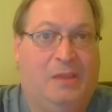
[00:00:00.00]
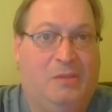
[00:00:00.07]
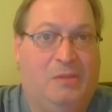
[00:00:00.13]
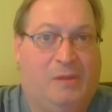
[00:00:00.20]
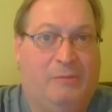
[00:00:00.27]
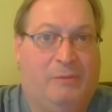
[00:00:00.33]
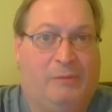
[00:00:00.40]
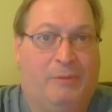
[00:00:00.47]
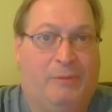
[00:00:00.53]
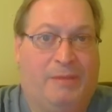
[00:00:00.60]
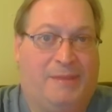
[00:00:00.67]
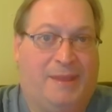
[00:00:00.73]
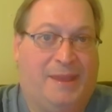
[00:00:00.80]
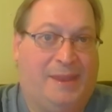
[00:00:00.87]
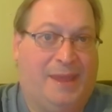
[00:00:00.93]
you can
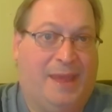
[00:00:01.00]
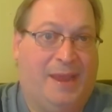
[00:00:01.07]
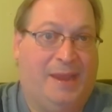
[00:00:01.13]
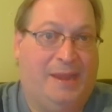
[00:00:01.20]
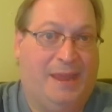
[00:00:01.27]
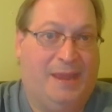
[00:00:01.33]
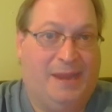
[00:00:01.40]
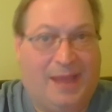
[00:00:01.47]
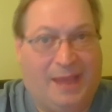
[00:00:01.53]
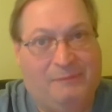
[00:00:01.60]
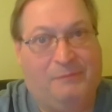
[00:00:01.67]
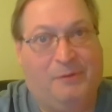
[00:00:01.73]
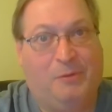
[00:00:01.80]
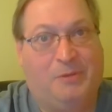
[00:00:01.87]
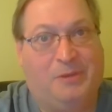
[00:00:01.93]
request online at
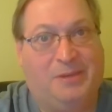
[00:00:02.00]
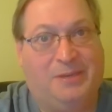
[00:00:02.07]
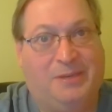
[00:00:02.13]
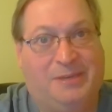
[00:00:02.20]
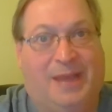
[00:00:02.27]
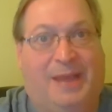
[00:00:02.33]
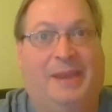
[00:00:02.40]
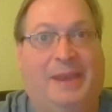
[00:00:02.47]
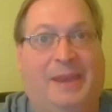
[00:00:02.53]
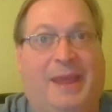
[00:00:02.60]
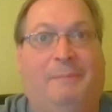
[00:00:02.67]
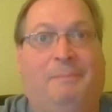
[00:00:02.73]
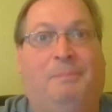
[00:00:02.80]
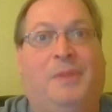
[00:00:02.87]
onvote.net.